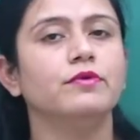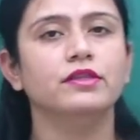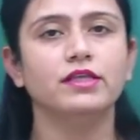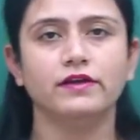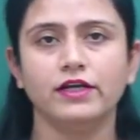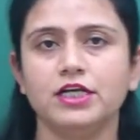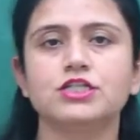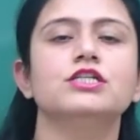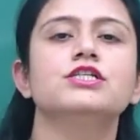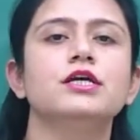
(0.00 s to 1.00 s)
The
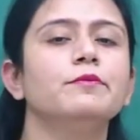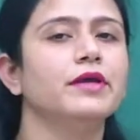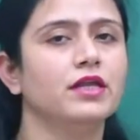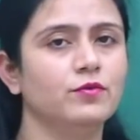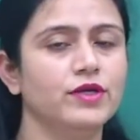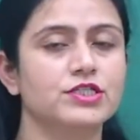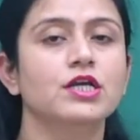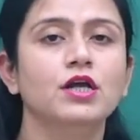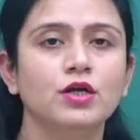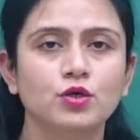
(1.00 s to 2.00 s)
relationship in which
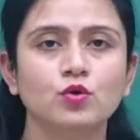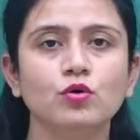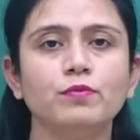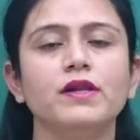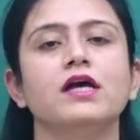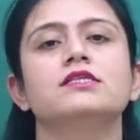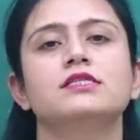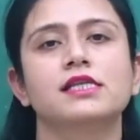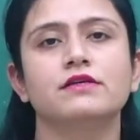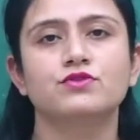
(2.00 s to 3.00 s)
two plants
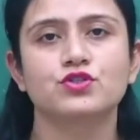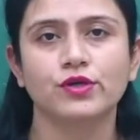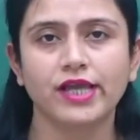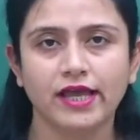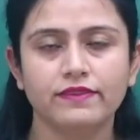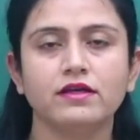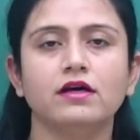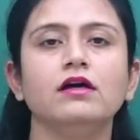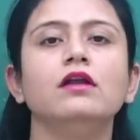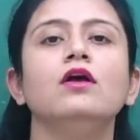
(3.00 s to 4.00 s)
live
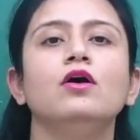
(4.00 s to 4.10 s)
together